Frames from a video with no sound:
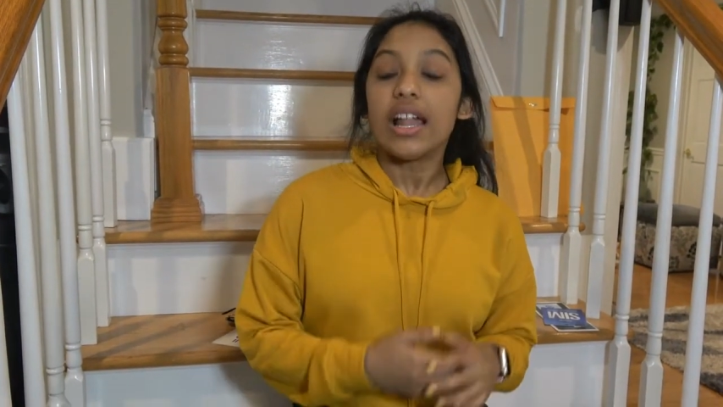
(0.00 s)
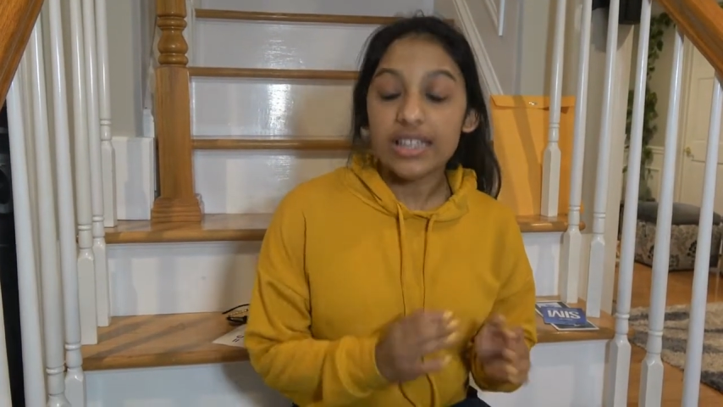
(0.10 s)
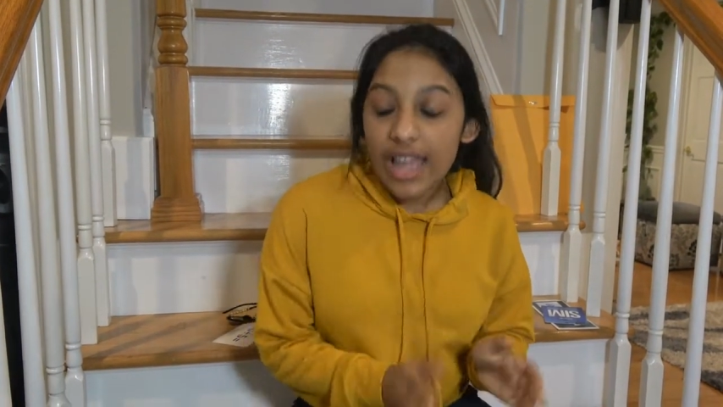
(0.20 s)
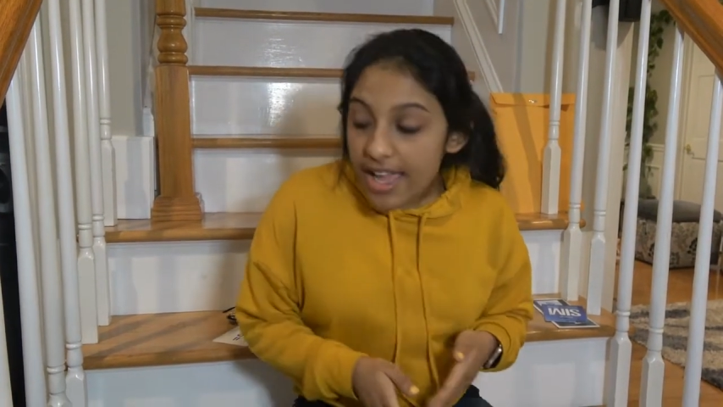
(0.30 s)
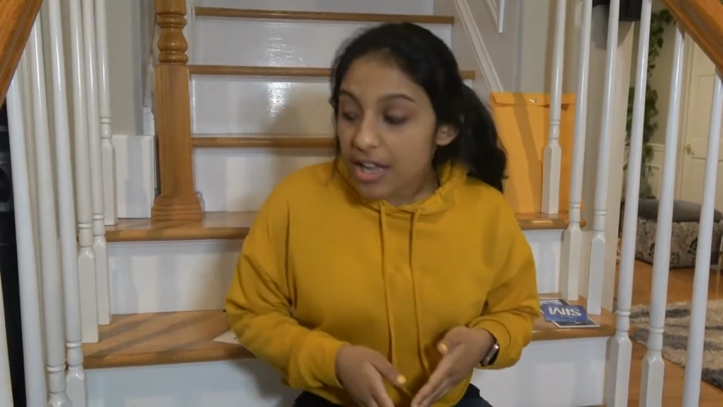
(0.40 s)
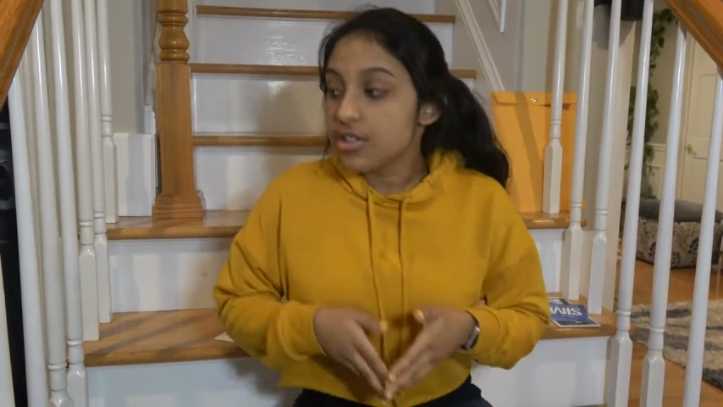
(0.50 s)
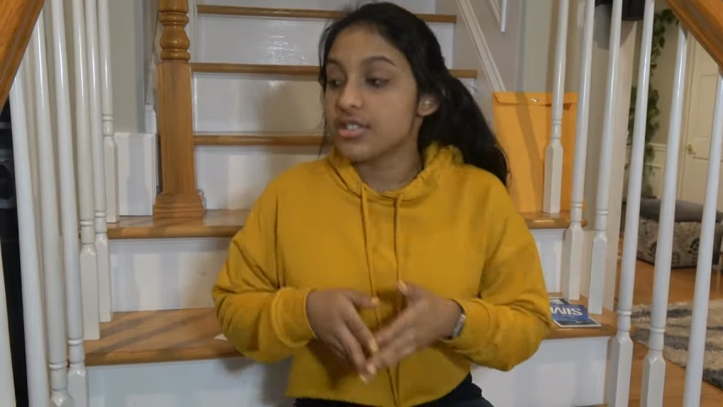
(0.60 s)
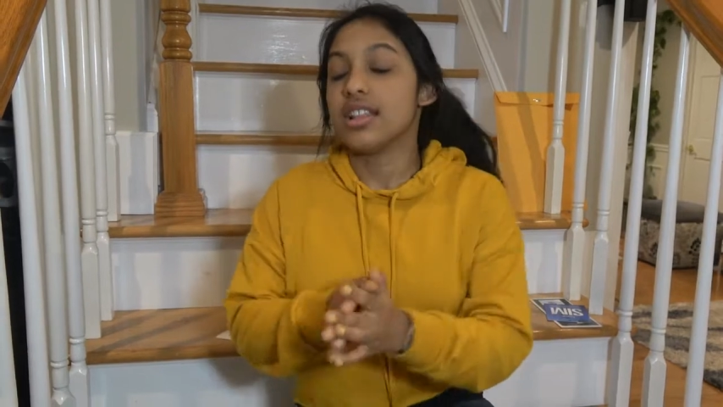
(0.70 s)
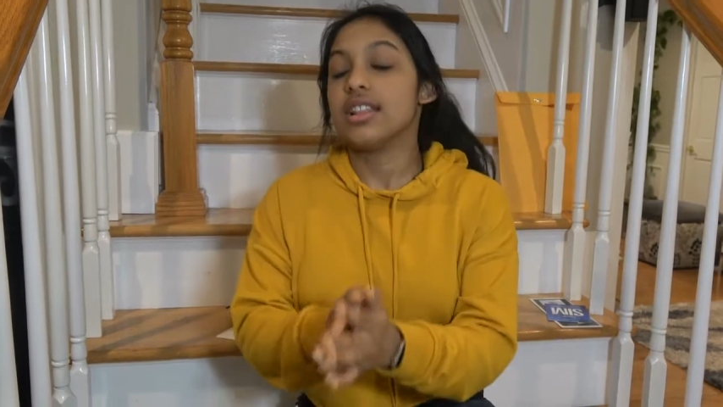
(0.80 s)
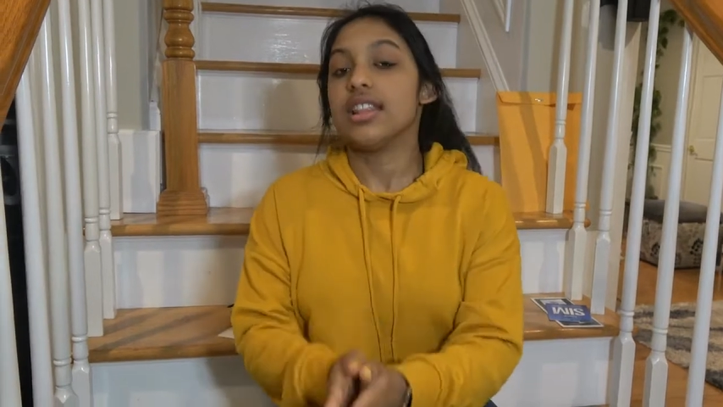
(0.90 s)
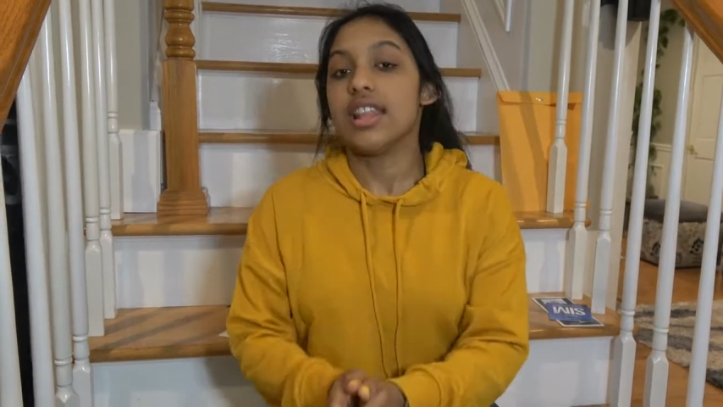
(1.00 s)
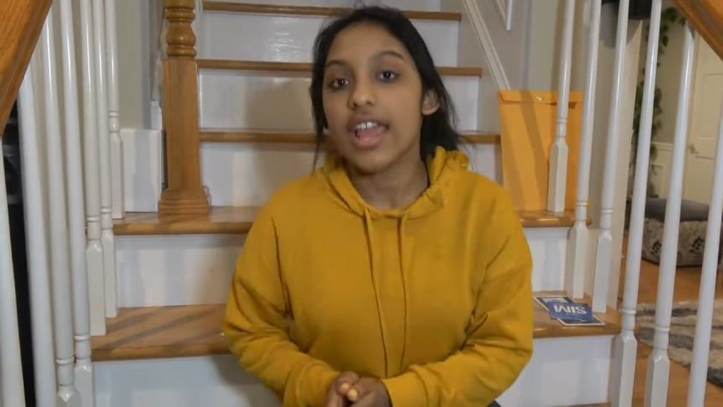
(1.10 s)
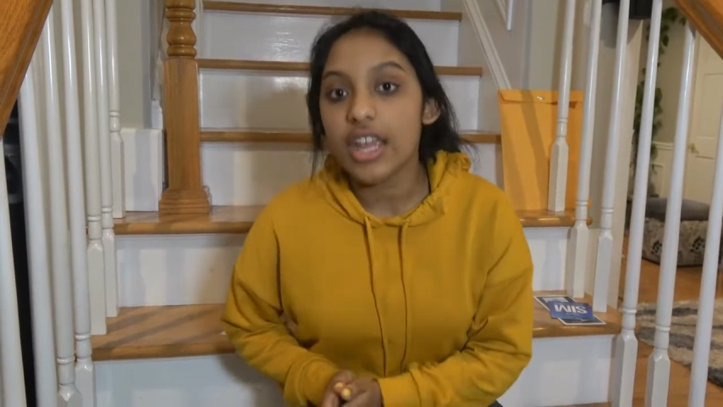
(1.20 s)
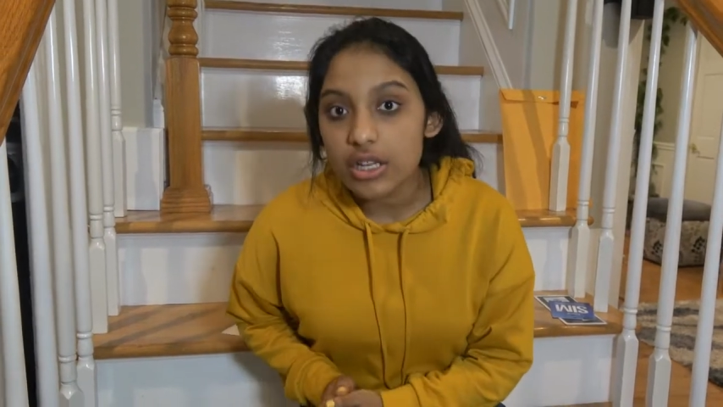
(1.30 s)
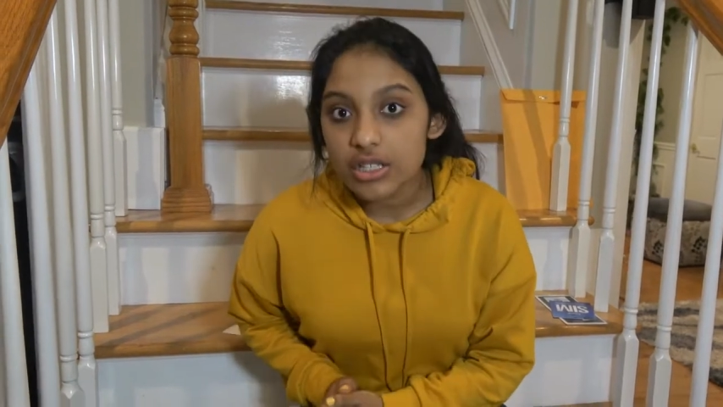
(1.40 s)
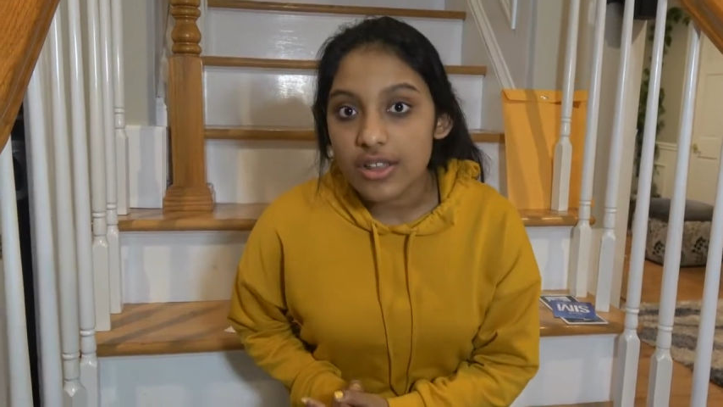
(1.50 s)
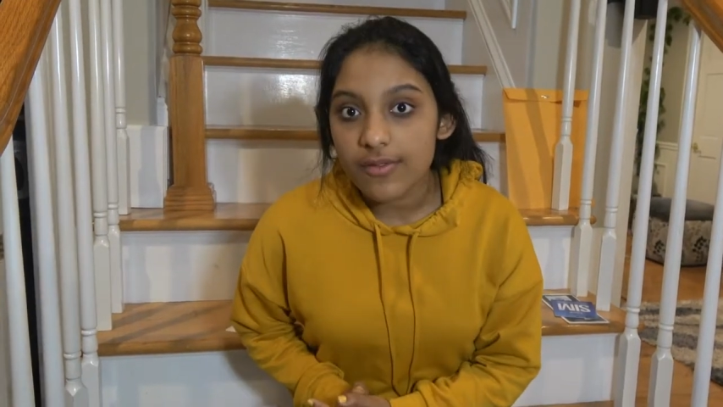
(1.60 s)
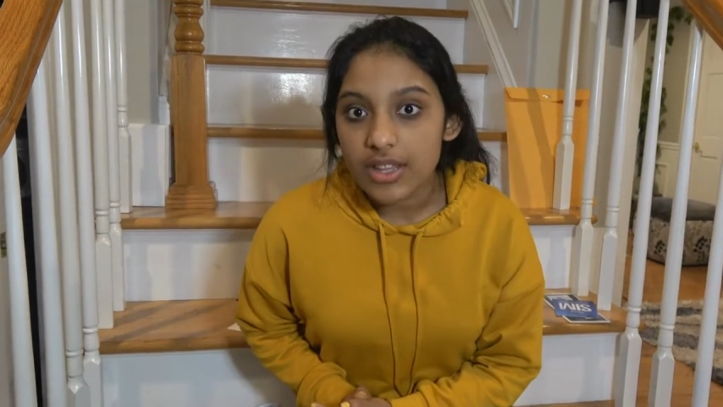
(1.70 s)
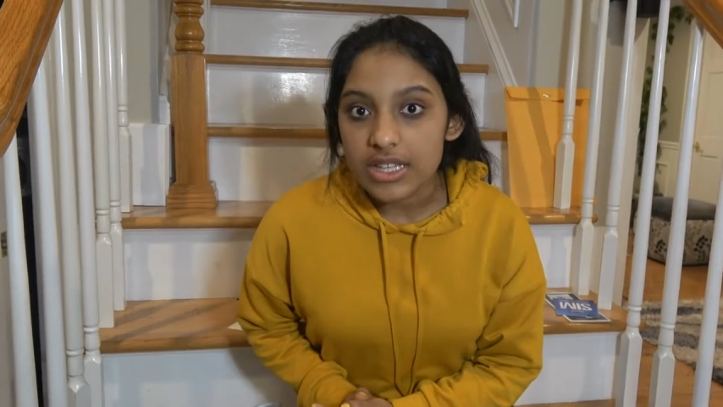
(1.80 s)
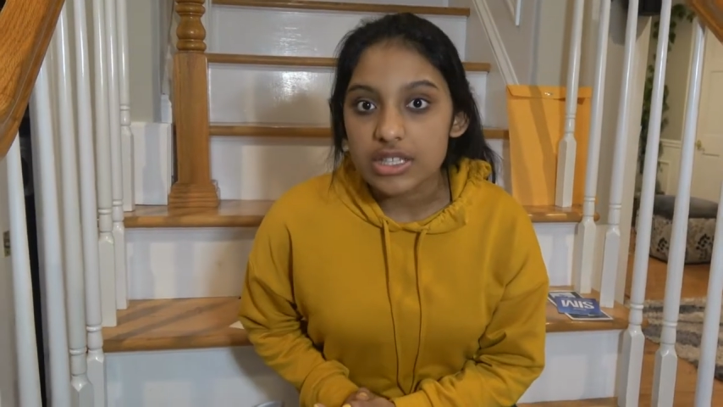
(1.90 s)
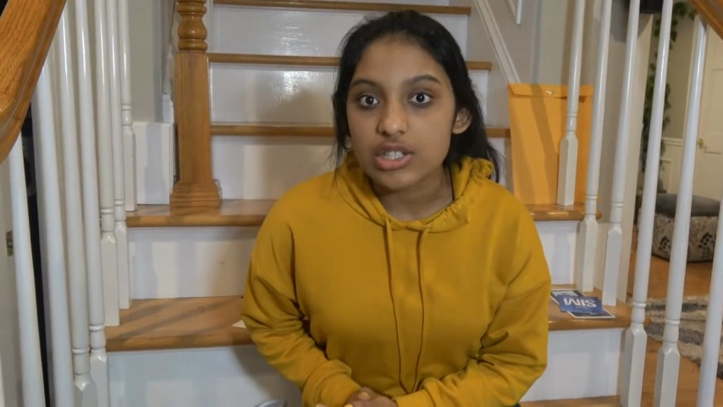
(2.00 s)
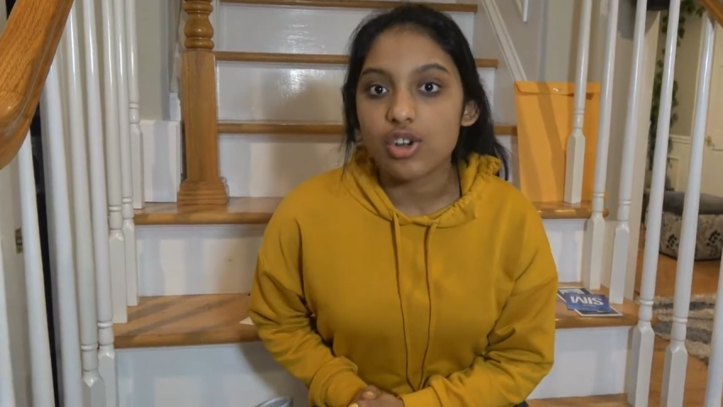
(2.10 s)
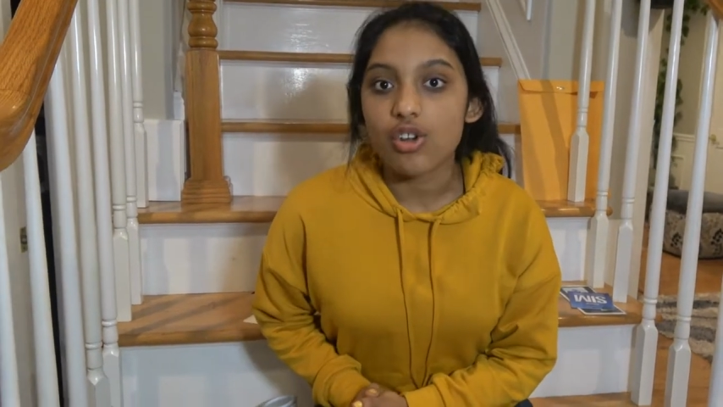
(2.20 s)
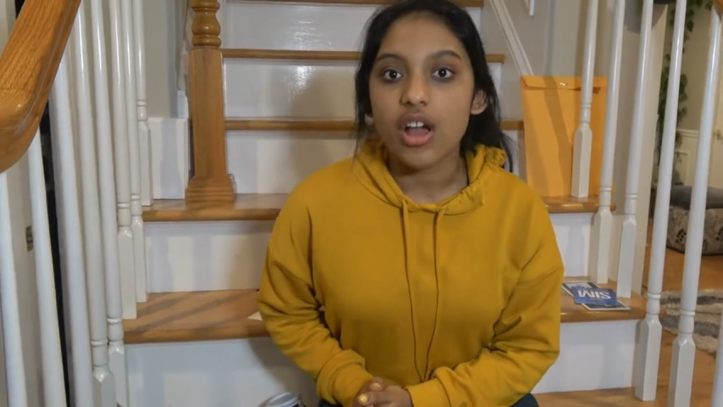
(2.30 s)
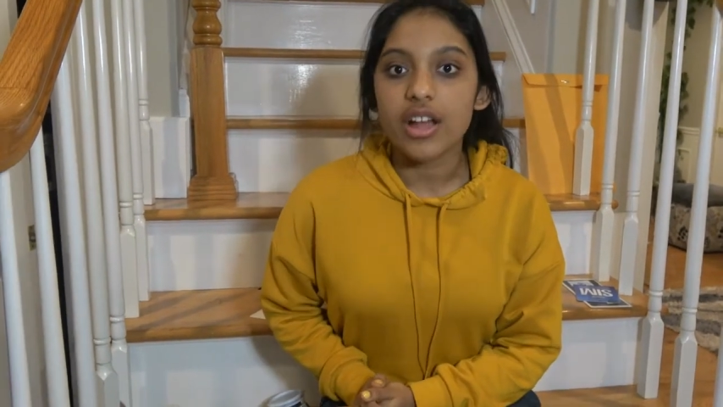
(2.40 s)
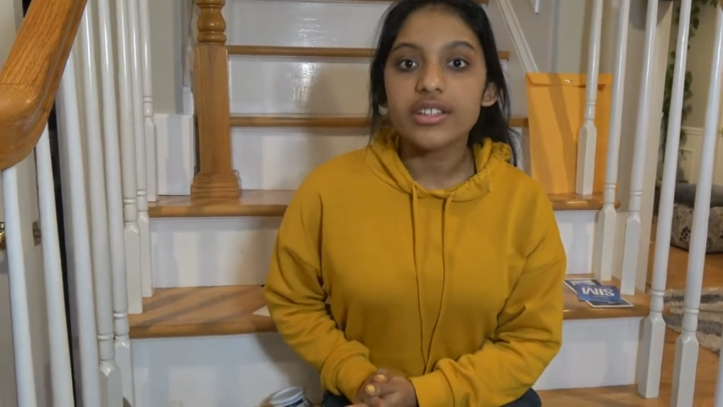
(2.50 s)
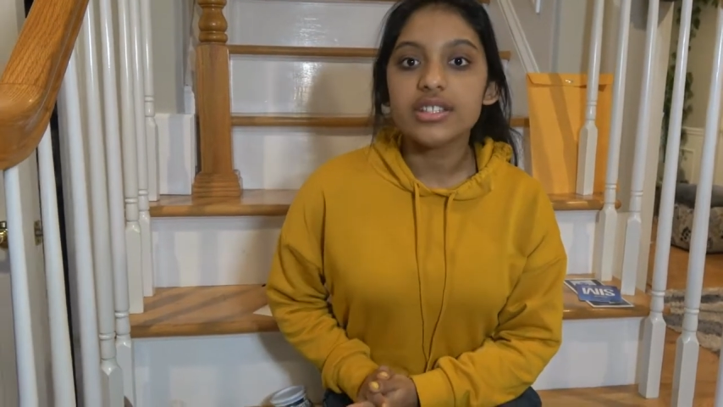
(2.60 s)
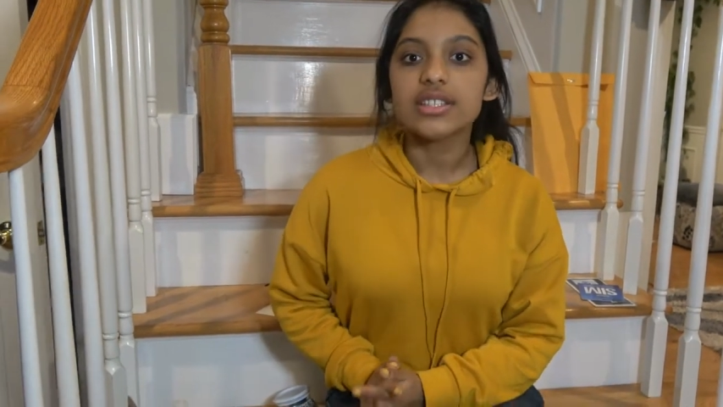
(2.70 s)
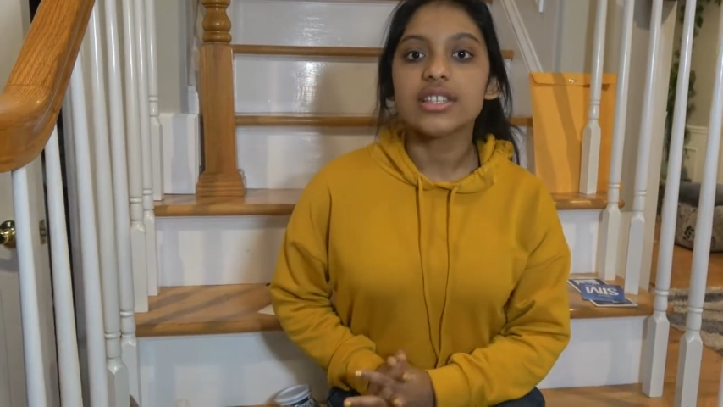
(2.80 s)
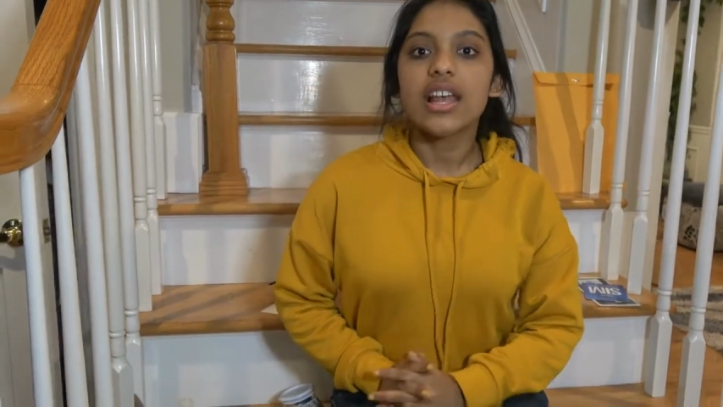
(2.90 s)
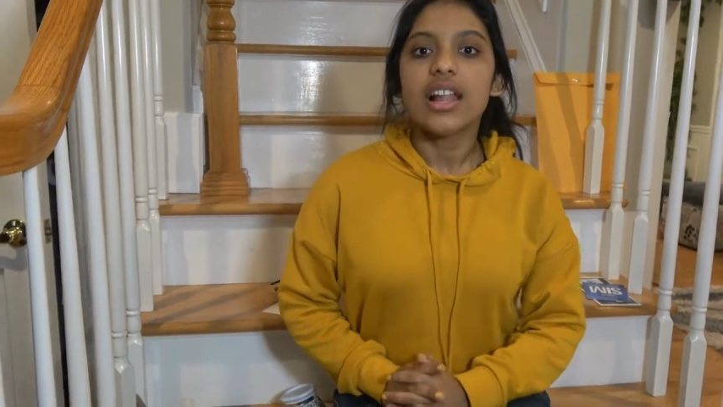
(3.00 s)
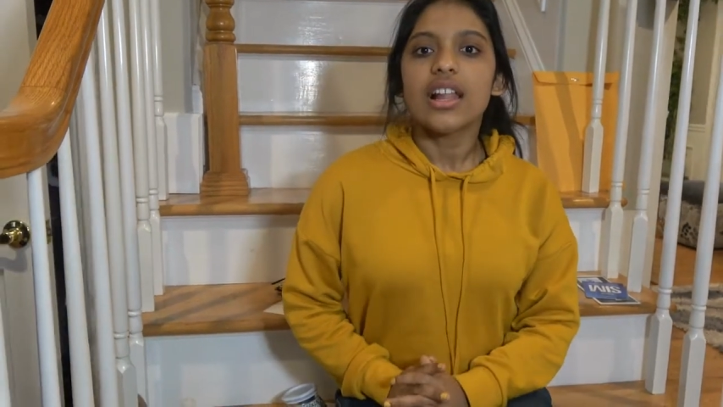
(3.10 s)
layers and layers of these neurons